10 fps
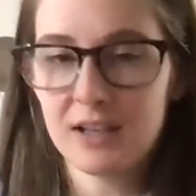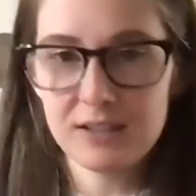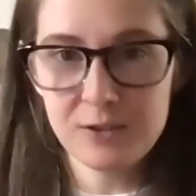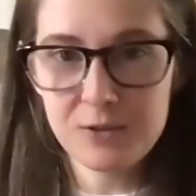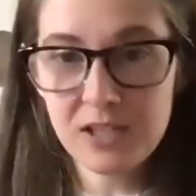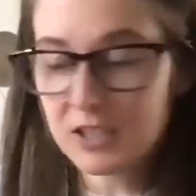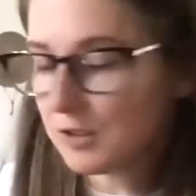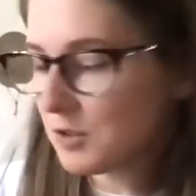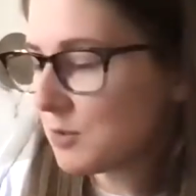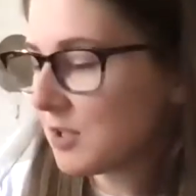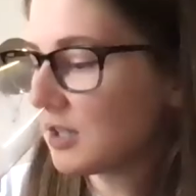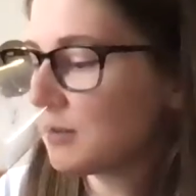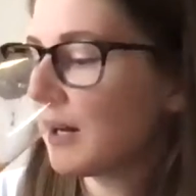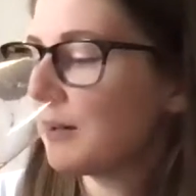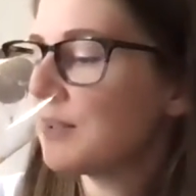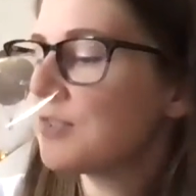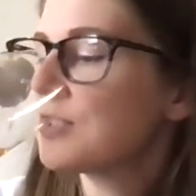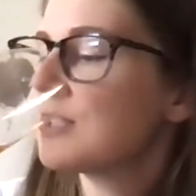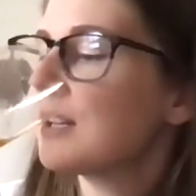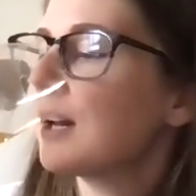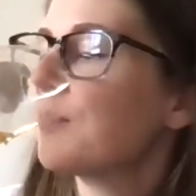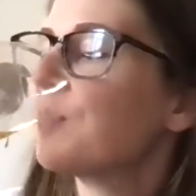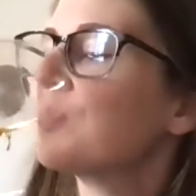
Those honey notes we talked about, let's just see again.